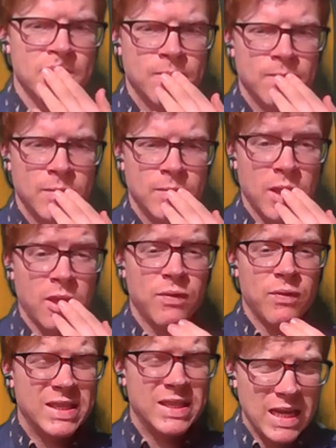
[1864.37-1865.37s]
This is for
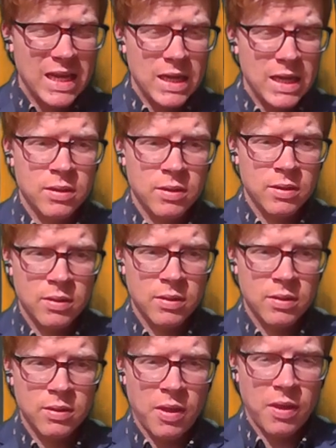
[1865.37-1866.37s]

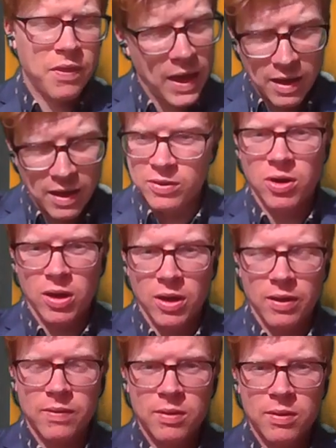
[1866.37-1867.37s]

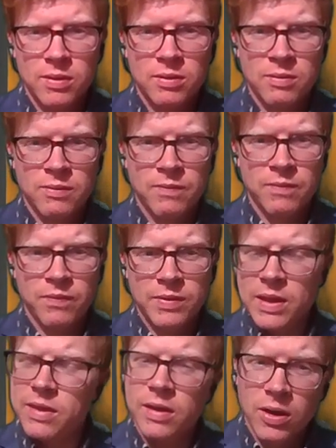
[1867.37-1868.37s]
$10,000.
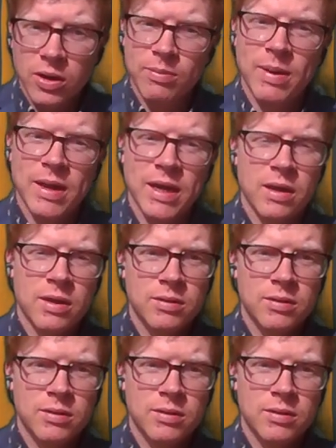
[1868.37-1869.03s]
That's a lot of money.